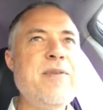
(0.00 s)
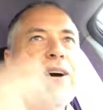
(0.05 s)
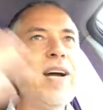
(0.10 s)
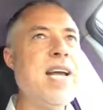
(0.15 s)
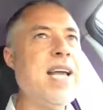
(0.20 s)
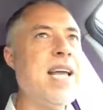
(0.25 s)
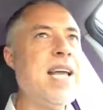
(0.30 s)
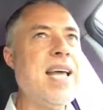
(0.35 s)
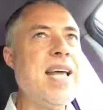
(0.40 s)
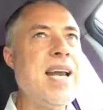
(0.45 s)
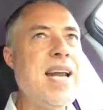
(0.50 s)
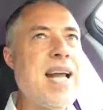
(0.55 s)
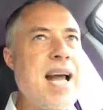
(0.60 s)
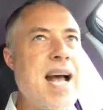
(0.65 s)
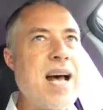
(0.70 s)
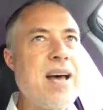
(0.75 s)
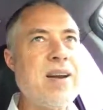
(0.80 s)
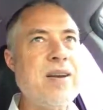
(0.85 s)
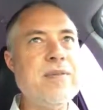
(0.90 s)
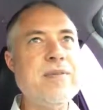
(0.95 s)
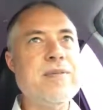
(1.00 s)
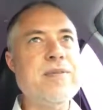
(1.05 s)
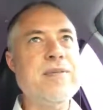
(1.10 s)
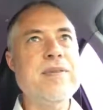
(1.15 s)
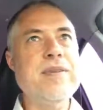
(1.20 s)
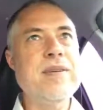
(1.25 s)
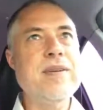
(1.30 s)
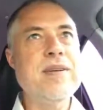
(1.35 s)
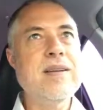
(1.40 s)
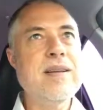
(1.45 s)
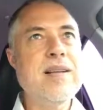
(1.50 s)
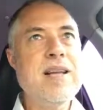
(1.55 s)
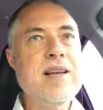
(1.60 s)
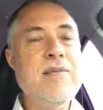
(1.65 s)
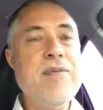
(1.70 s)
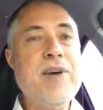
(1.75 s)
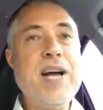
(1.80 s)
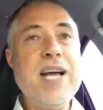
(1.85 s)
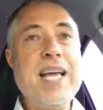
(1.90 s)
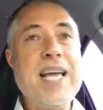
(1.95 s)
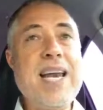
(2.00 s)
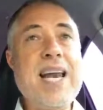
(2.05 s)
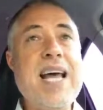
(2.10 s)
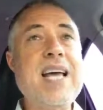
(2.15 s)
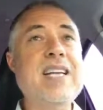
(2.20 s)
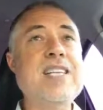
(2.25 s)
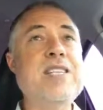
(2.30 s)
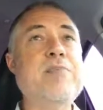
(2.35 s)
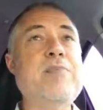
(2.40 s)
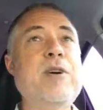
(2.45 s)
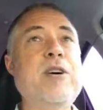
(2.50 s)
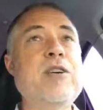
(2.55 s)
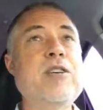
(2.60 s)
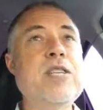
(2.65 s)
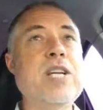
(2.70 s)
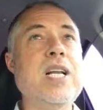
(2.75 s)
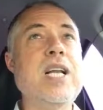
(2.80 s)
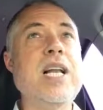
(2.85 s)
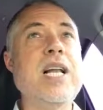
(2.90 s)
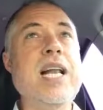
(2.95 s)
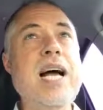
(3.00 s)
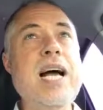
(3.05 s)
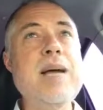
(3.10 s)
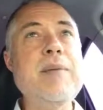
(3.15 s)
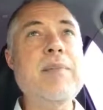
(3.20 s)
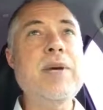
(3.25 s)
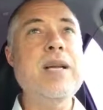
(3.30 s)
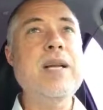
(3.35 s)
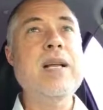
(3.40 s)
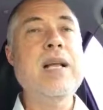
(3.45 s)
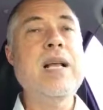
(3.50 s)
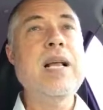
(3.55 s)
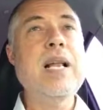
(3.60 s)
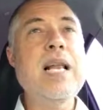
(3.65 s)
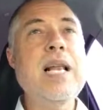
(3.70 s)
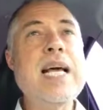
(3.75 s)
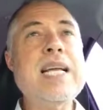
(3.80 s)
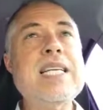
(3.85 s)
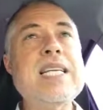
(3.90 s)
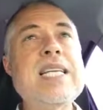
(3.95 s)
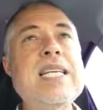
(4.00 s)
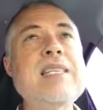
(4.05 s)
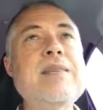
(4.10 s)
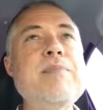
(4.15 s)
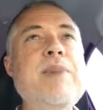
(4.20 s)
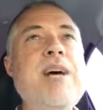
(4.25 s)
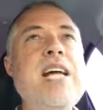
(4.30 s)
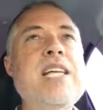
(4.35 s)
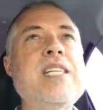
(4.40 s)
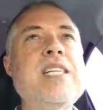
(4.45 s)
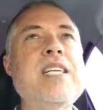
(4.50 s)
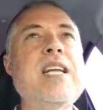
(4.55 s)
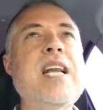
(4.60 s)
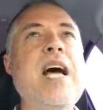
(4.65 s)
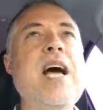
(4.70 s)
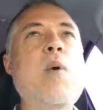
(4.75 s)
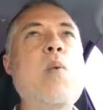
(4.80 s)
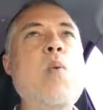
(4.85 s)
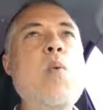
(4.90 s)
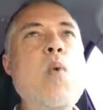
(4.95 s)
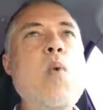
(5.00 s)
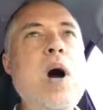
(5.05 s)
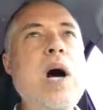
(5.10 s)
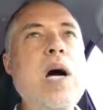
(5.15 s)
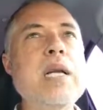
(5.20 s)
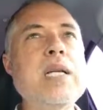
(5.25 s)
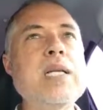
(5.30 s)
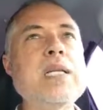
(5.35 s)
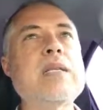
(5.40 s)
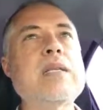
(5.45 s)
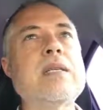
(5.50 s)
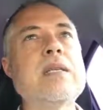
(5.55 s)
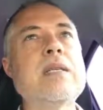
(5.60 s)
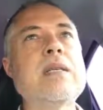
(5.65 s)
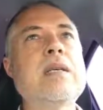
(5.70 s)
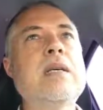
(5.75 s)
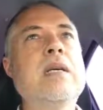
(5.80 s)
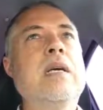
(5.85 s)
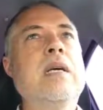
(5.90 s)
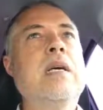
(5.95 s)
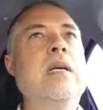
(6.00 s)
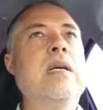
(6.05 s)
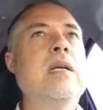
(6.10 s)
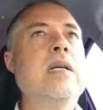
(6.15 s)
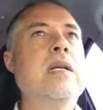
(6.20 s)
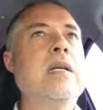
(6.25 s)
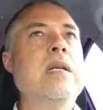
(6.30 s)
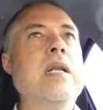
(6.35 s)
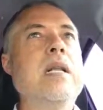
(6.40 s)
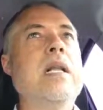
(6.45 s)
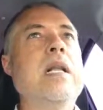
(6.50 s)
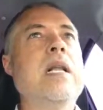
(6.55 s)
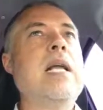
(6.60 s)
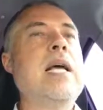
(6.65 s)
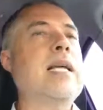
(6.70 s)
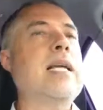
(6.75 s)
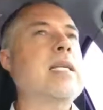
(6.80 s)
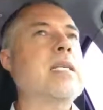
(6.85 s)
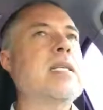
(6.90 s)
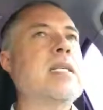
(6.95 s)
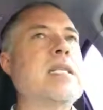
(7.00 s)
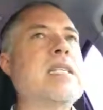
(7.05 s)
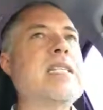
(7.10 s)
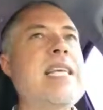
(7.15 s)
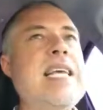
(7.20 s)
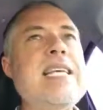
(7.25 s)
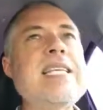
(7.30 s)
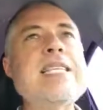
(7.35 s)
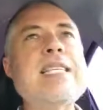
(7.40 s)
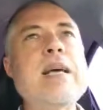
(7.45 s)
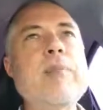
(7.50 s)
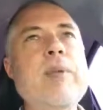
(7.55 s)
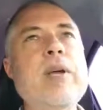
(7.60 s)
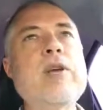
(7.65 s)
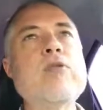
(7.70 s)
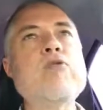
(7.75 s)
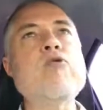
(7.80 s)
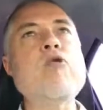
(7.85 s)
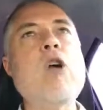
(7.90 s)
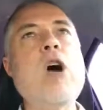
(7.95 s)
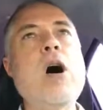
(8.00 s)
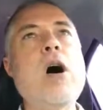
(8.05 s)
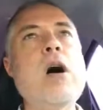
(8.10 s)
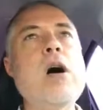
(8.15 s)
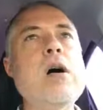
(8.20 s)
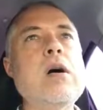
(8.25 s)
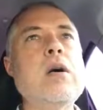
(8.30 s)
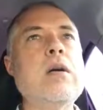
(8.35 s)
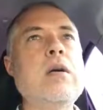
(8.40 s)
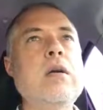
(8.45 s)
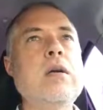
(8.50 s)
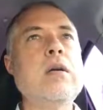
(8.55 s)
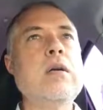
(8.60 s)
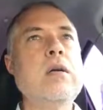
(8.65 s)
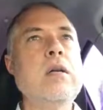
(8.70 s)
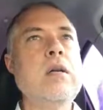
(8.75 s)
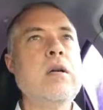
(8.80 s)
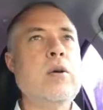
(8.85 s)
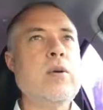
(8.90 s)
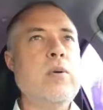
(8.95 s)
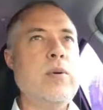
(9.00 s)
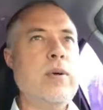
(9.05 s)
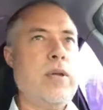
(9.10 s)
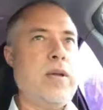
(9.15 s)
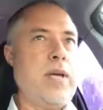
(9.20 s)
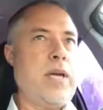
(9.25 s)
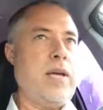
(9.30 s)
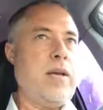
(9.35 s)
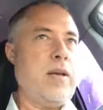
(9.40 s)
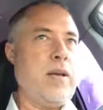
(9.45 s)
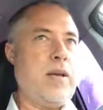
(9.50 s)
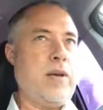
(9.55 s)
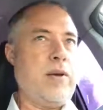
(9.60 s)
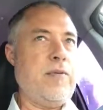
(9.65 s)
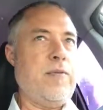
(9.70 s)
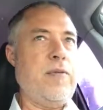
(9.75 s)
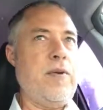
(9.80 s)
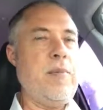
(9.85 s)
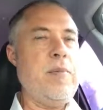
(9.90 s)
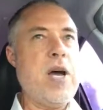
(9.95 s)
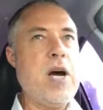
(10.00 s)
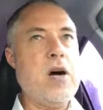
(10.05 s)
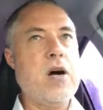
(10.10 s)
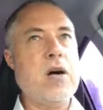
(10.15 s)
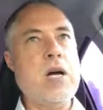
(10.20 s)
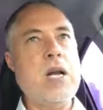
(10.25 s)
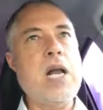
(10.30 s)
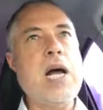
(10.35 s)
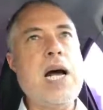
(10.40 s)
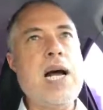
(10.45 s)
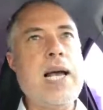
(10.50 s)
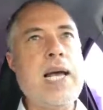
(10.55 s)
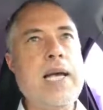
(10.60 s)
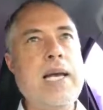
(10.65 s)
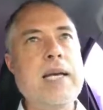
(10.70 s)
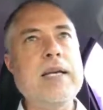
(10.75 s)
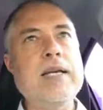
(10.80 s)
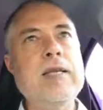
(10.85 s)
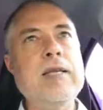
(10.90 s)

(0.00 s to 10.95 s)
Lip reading: get out of spiritual alignment, like just imagine I once like say something wrong with a female client.